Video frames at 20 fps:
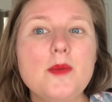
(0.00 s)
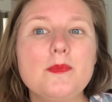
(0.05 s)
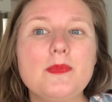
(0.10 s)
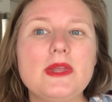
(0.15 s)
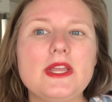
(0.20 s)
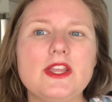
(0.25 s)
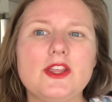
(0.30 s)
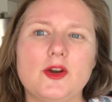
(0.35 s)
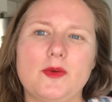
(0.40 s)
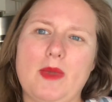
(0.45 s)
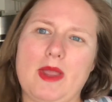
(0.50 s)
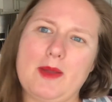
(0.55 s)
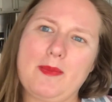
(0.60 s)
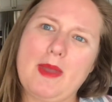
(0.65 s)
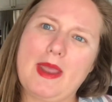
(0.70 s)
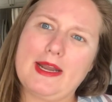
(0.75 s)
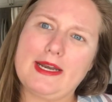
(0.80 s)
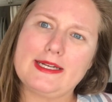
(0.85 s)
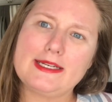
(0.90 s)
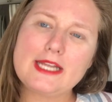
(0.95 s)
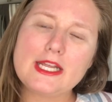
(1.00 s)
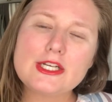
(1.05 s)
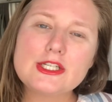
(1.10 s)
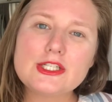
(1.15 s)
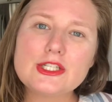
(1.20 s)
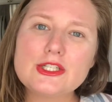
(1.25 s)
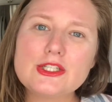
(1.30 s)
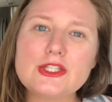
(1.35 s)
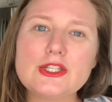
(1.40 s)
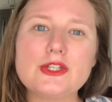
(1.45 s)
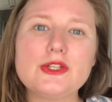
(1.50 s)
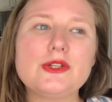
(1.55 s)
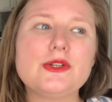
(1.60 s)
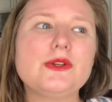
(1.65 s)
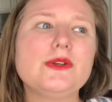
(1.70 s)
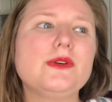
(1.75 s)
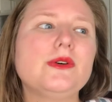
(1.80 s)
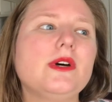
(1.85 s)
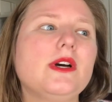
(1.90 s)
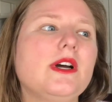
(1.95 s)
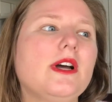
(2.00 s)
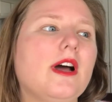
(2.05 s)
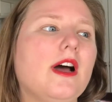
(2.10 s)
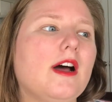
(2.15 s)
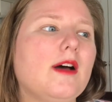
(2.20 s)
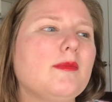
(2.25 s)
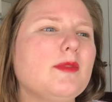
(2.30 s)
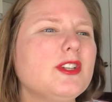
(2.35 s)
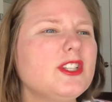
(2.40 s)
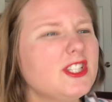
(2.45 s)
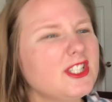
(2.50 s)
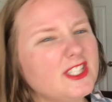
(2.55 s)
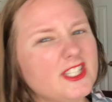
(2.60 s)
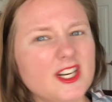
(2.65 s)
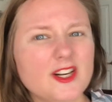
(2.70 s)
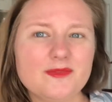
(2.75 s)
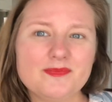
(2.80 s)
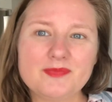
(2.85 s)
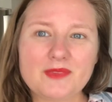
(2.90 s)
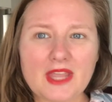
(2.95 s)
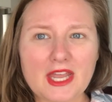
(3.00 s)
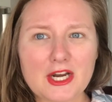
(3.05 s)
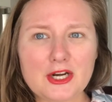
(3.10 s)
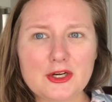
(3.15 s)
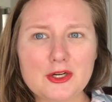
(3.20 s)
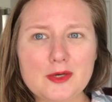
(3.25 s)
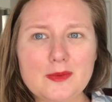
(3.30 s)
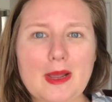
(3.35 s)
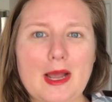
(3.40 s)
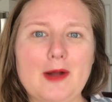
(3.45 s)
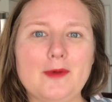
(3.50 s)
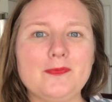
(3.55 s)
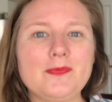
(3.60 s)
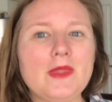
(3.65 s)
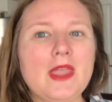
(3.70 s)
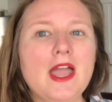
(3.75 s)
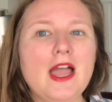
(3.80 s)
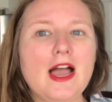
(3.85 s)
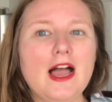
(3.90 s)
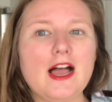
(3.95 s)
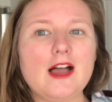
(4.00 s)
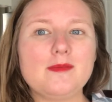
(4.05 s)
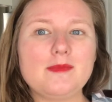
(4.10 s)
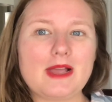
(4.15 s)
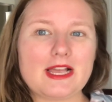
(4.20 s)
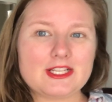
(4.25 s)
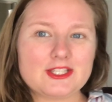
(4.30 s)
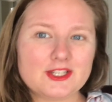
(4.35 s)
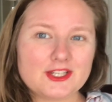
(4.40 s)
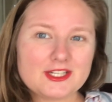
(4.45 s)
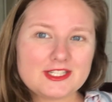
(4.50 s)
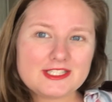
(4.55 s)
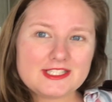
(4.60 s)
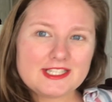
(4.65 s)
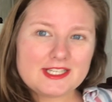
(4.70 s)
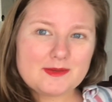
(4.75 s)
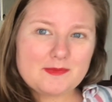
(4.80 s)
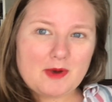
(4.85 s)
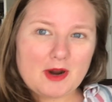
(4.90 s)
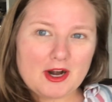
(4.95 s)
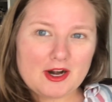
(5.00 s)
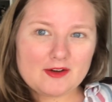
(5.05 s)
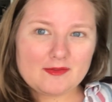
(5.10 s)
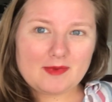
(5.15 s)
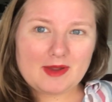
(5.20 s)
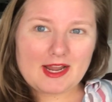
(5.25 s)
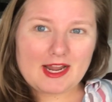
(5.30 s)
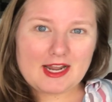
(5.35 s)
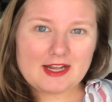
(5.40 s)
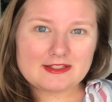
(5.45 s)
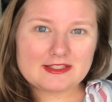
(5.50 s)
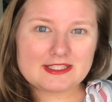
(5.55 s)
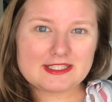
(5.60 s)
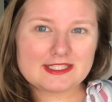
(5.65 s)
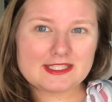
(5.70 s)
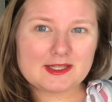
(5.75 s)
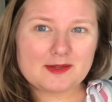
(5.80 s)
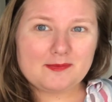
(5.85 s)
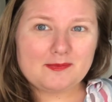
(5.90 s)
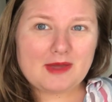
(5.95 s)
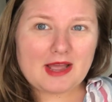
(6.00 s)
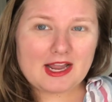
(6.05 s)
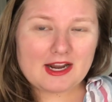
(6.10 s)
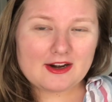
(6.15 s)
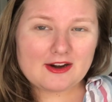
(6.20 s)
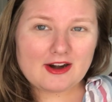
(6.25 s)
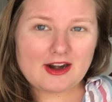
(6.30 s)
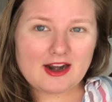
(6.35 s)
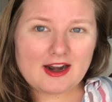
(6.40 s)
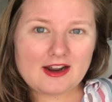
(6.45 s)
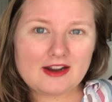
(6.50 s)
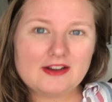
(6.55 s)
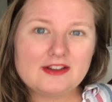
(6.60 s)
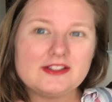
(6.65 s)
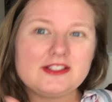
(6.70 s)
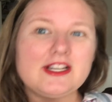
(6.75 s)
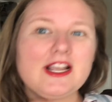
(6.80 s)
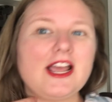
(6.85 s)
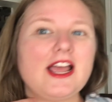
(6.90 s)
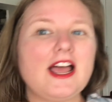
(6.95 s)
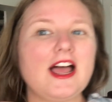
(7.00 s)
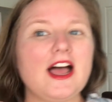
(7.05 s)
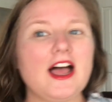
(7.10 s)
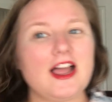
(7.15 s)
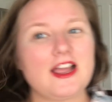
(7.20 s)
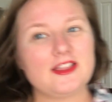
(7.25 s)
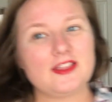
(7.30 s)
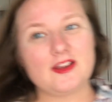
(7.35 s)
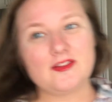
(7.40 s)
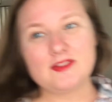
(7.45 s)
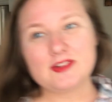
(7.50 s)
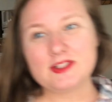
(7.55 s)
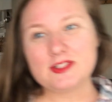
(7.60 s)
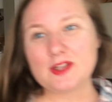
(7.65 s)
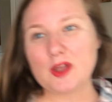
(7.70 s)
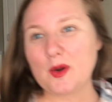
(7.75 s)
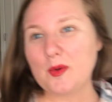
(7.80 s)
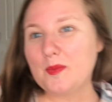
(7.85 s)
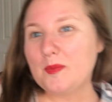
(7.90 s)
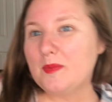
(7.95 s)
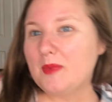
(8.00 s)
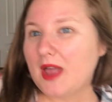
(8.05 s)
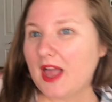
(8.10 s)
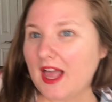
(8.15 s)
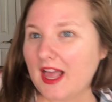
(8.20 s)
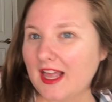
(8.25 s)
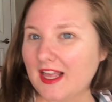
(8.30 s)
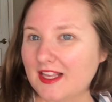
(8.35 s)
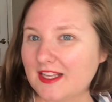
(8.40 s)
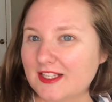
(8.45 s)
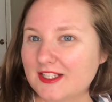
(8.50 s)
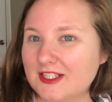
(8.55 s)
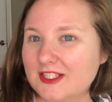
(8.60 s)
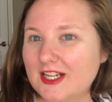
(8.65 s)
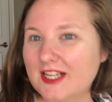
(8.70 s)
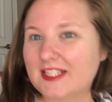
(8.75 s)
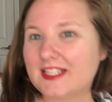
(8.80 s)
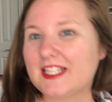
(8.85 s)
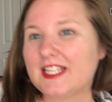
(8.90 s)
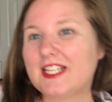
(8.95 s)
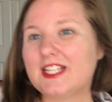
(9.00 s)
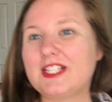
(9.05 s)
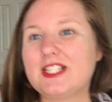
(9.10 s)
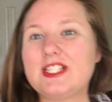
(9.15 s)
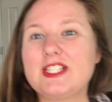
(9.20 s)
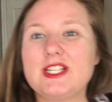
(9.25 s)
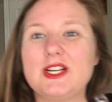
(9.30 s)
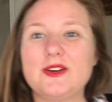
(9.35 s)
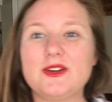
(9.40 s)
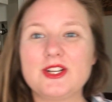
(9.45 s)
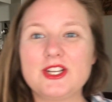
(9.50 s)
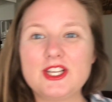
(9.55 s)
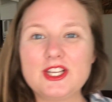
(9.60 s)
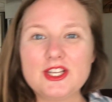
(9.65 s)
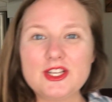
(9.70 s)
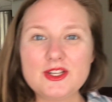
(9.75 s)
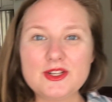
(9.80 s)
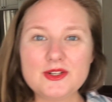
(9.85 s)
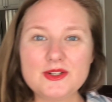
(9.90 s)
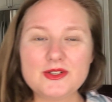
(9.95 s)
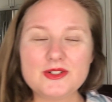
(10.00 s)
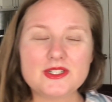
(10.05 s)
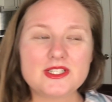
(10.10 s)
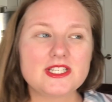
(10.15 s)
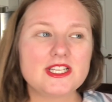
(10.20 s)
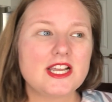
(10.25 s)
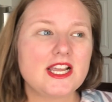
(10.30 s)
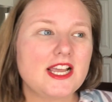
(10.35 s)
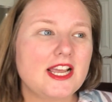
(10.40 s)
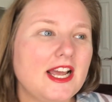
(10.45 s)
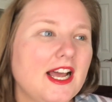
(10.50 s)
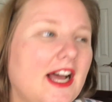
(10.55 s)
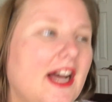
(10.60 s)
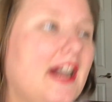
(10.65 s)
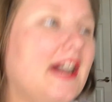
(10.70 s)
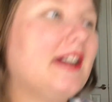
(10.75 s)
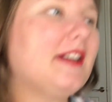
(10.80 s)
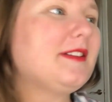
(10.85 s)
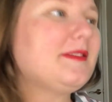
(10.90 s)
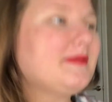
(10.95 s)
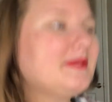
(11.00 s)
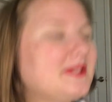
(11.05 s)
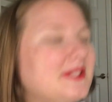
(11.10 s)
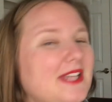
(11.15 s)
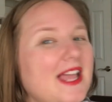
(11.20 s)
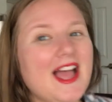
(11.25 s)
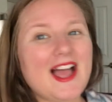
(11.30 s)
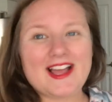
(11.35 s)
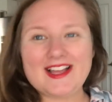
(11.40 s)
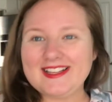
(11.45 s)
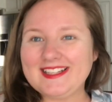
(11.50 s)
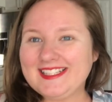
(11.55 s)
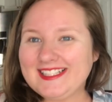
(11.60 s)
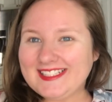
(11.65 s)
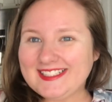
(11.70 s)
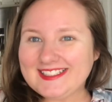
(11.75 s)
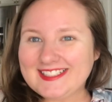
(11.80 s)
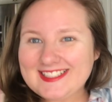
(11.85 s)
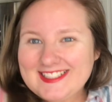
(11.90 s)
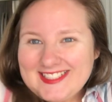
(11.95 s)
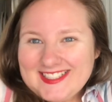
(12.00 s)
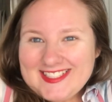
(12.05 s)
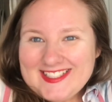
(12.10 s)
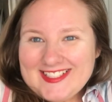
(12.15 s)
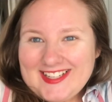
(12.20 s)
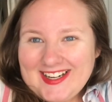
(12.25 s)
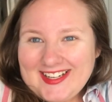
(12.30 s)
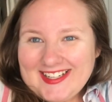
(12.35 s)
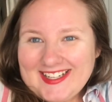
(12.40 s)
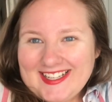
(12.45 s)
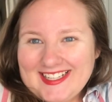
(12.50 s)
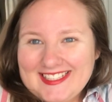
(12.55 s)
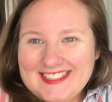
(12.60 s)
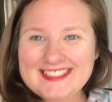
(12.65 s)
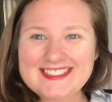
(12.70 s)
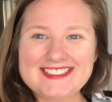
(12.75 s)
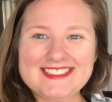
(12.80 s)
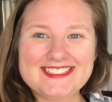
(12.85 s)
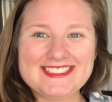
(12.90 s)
either like paid attention to or just, kind of knew about. As you can see, part of my house is in the background. I love it so much. I think it's so cute. So yeah, let's get started.